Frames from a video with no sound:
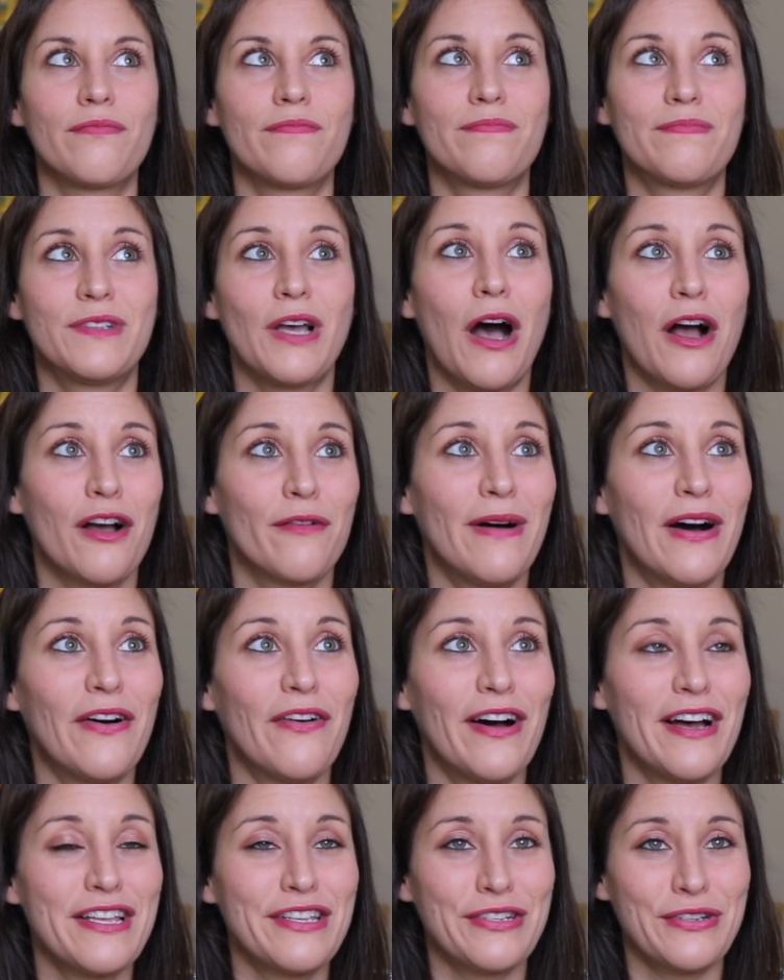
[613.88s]
talk
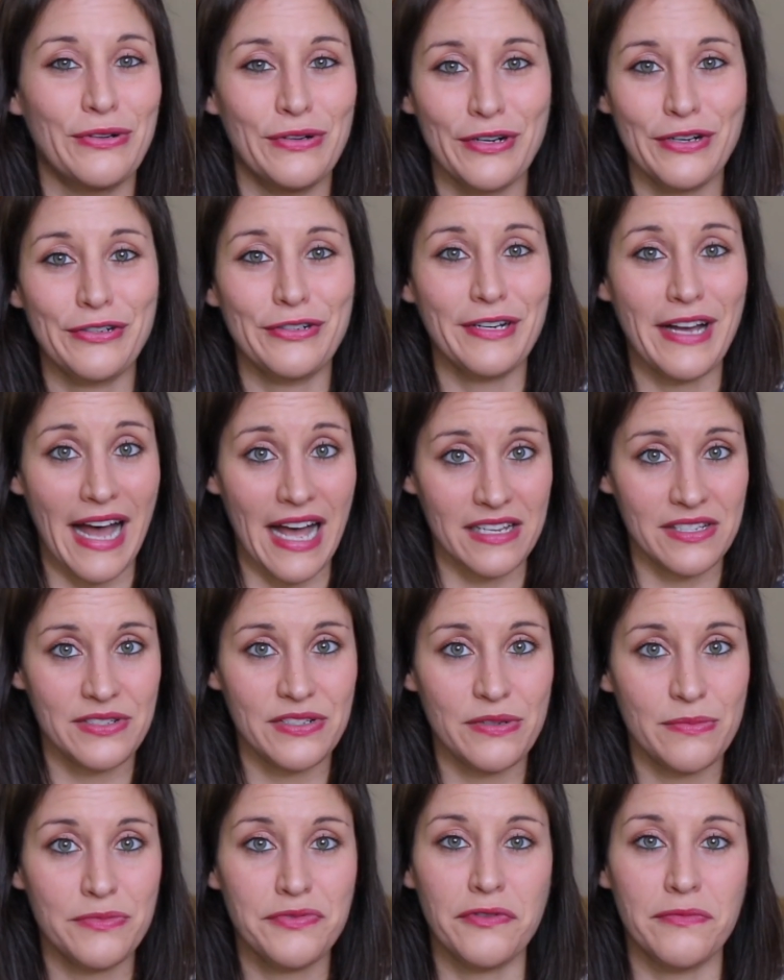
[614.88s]
about historical
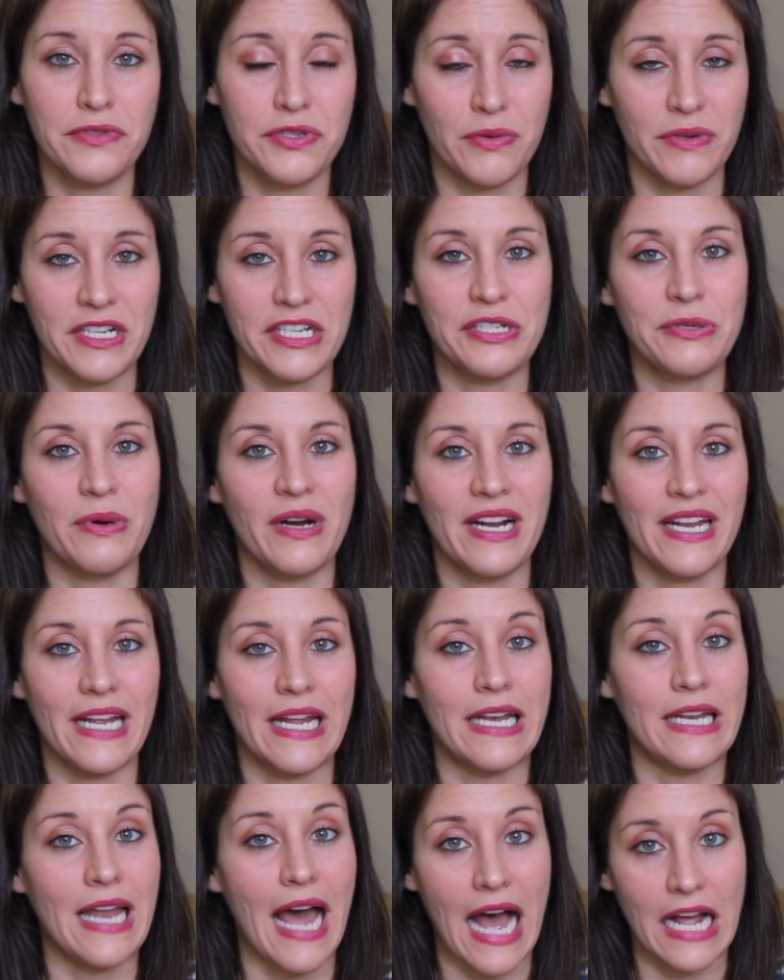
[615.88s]
costumes from 2020
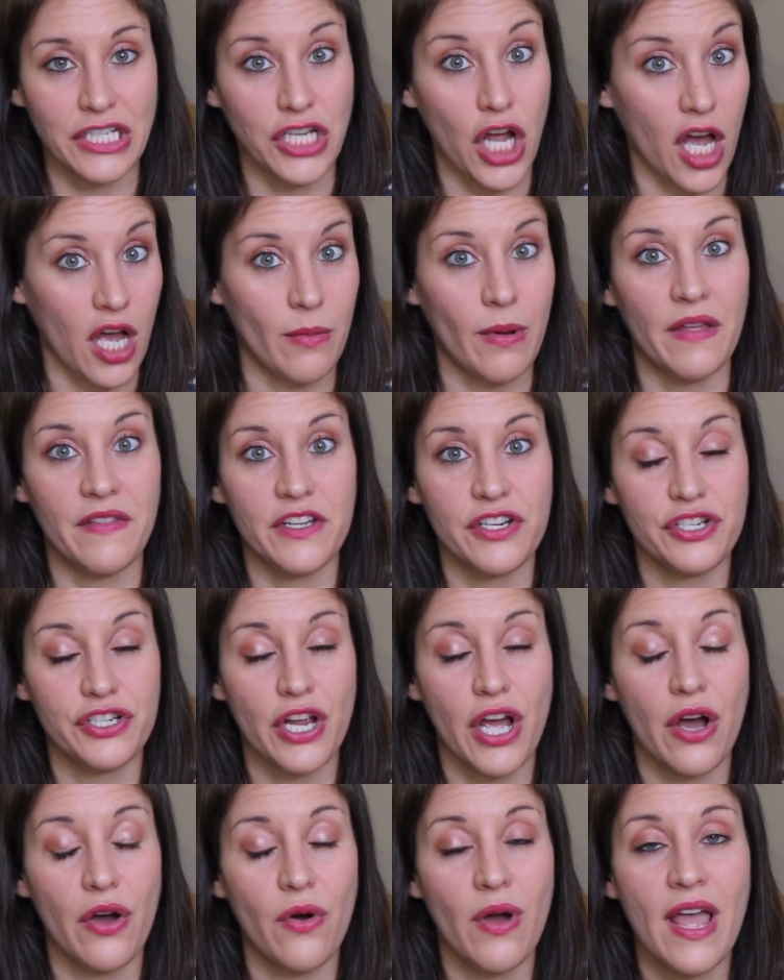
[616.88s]
and not talk about this
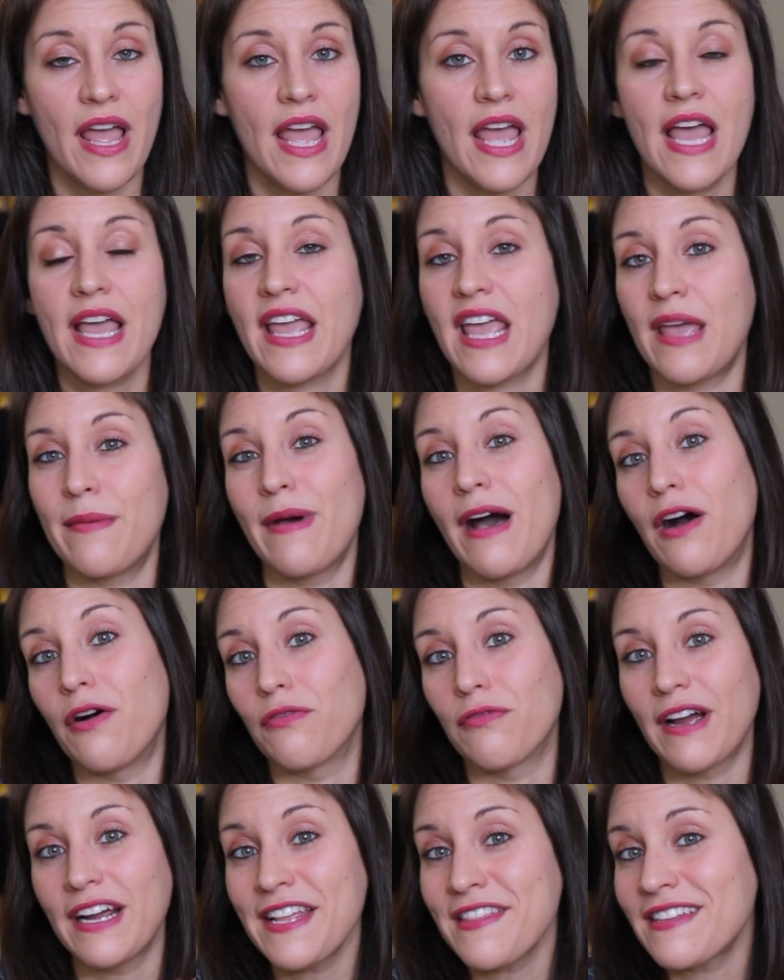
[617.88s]
show. Came out
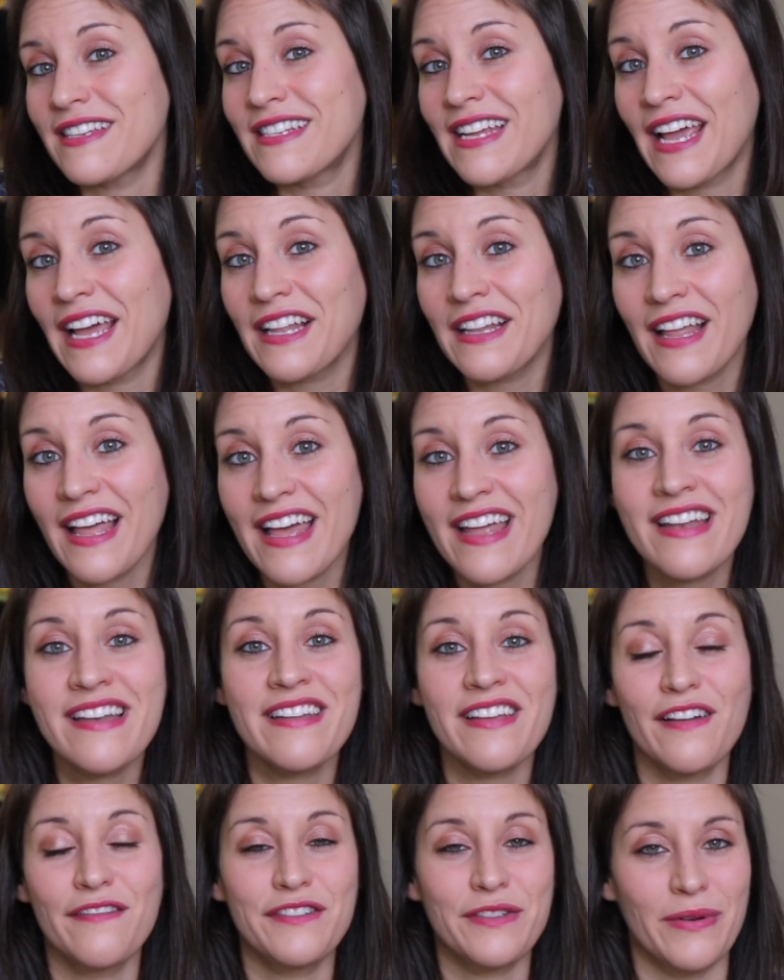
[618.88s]
right at the tail end
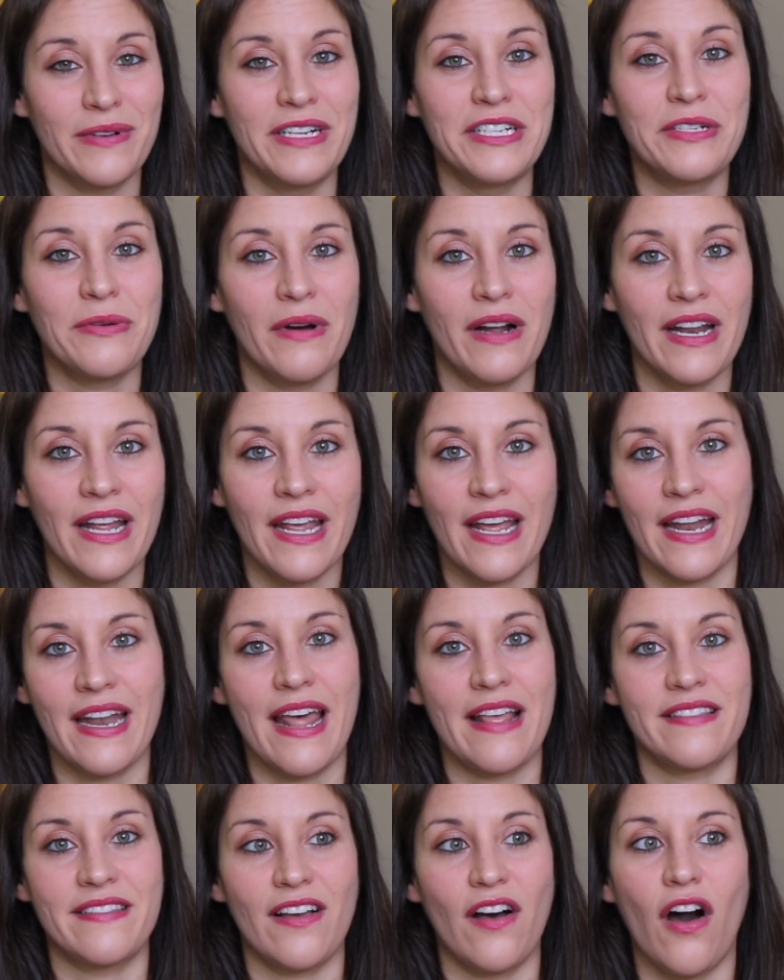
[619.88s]
of 2020, and
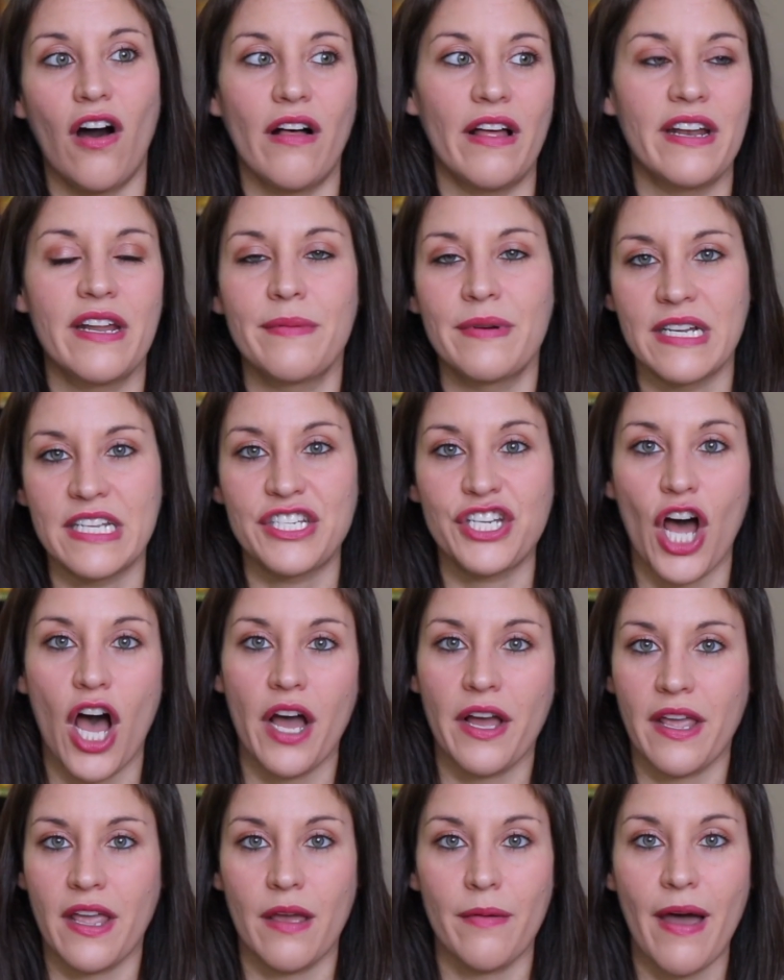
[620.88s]
it's all anybody's
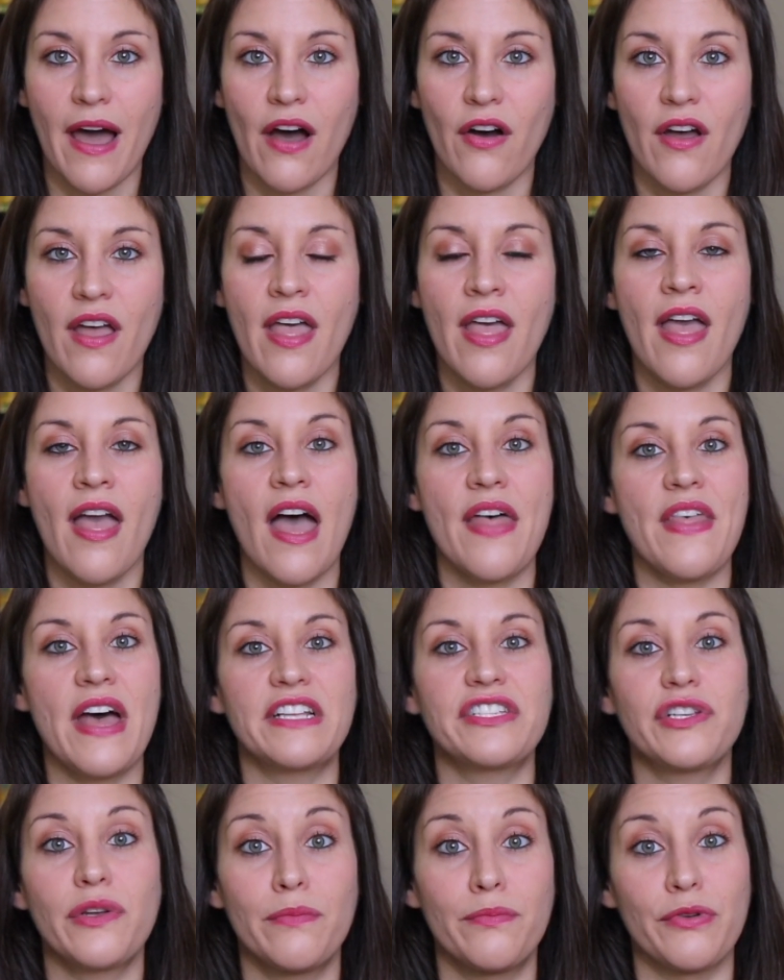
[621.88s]
talking about, and
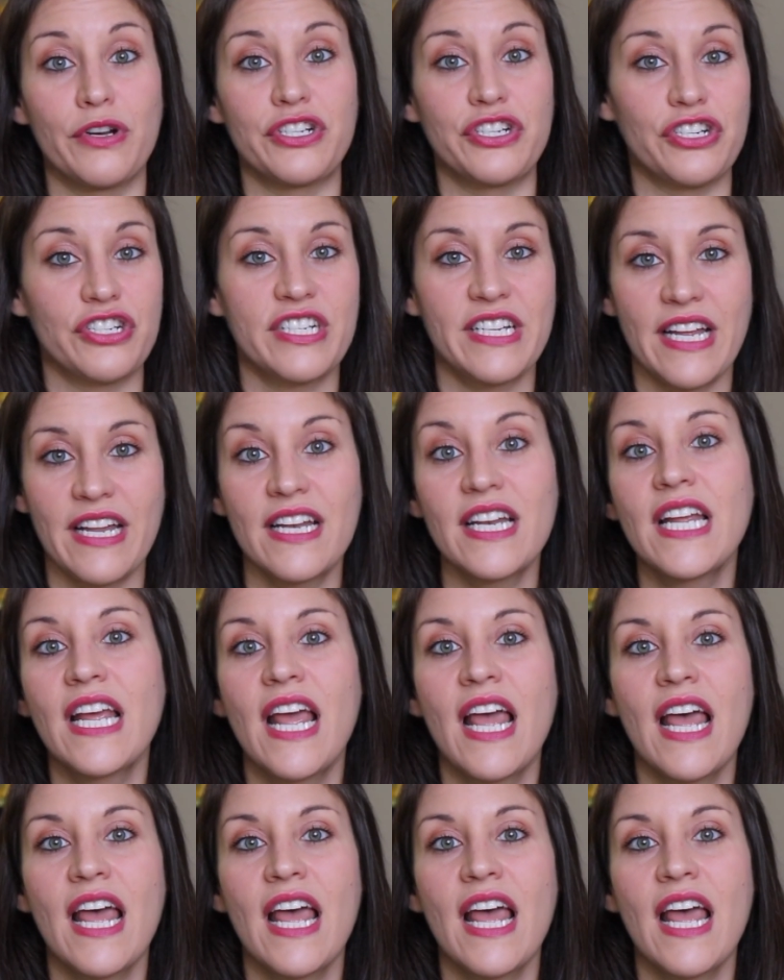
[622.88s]
that's Bridgerton.